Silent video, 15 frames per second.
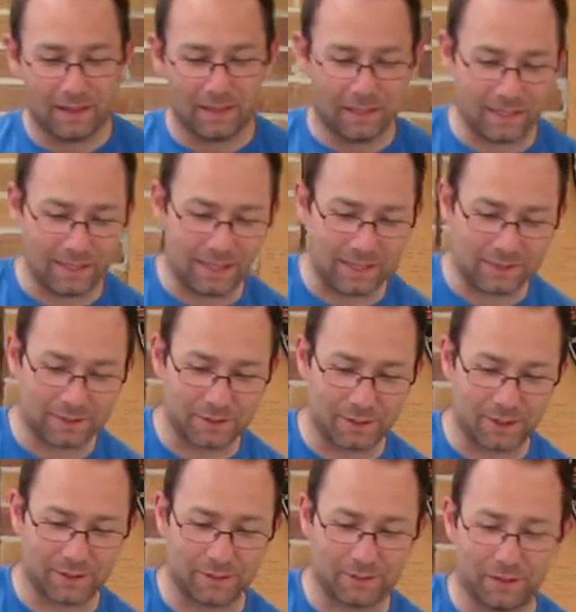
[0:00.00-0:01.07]
It has
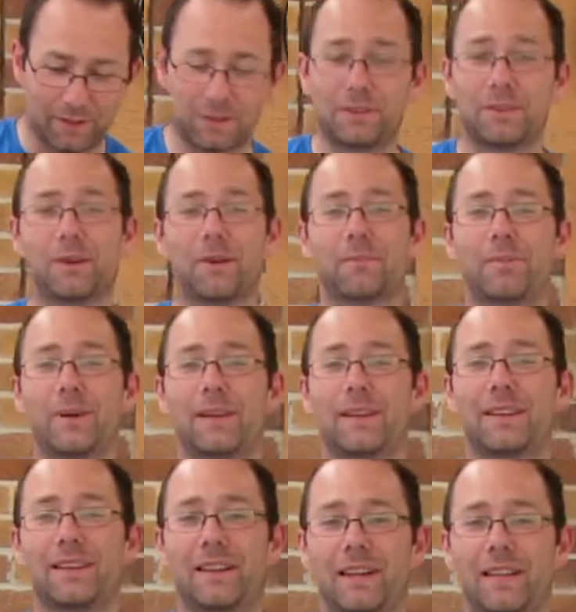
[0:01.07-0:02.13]
gone a lot better
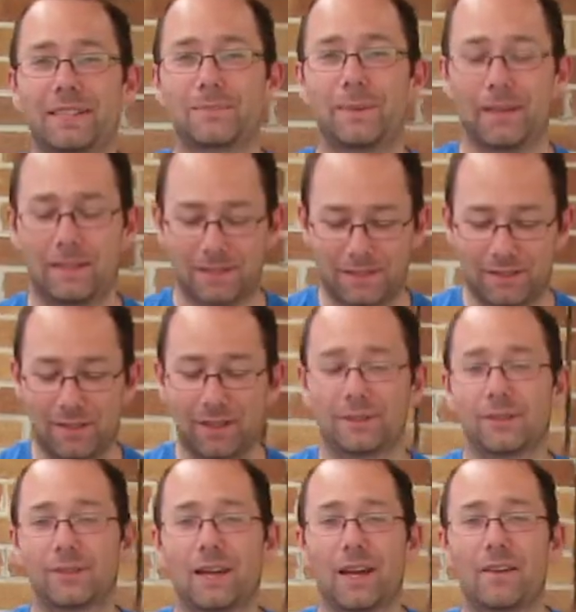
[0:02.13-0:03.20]
than I expected. So I
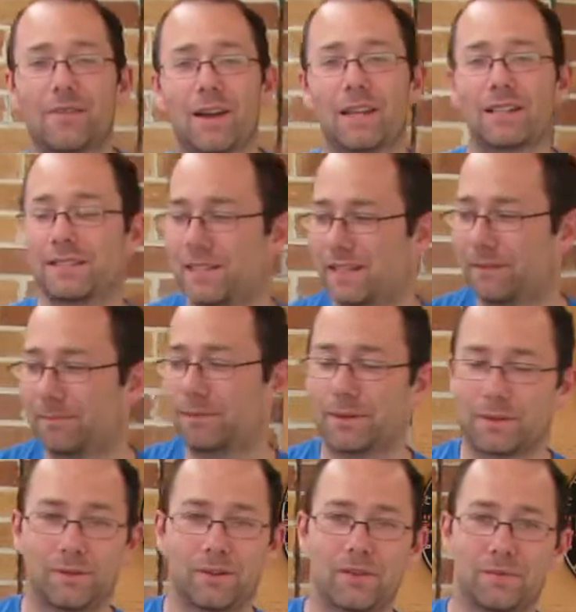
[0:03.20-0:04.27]
do have a second
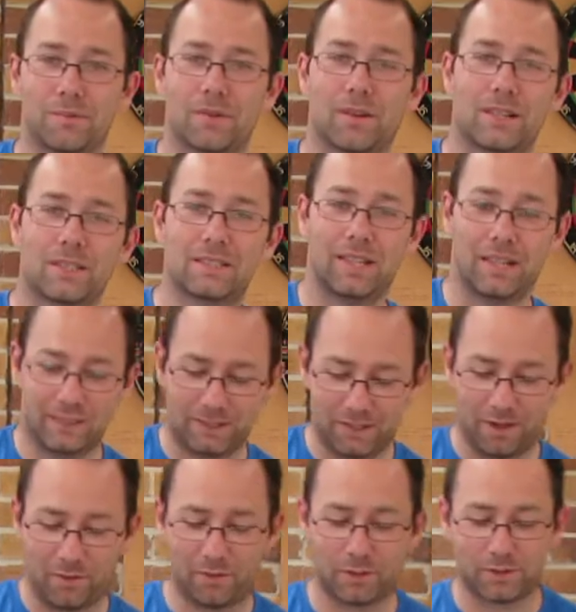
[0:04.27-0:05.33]
bottle of peroxide,
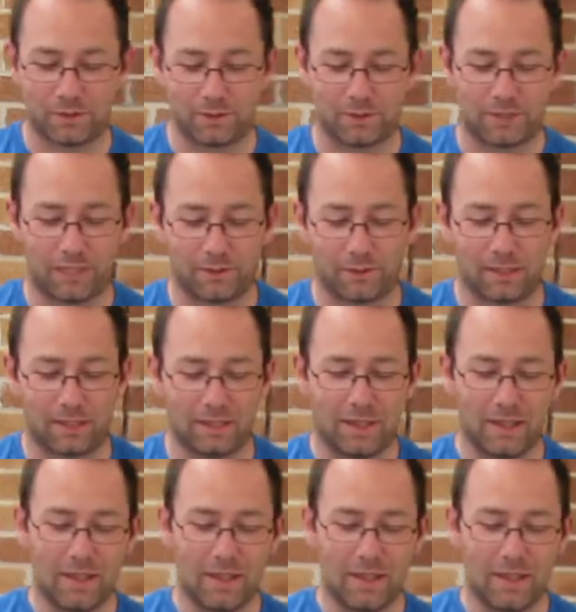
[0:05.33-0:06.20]
so I will do another one.